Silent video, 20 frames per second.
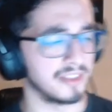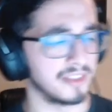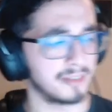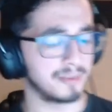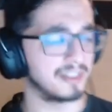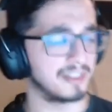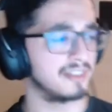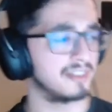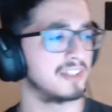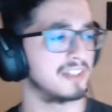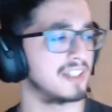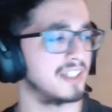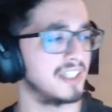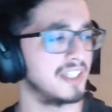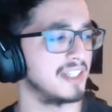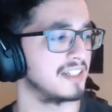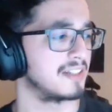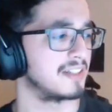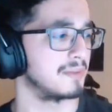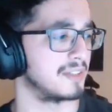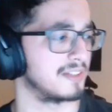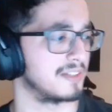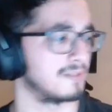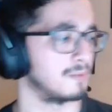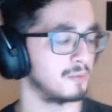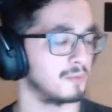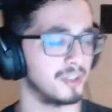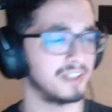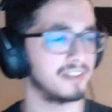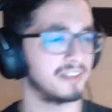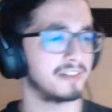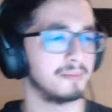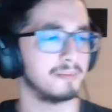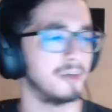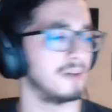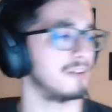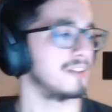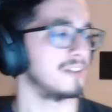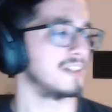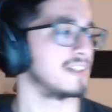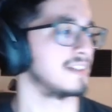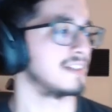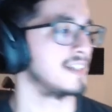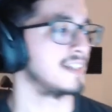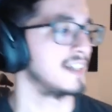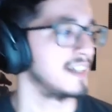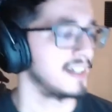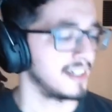specific and niche with this one small thing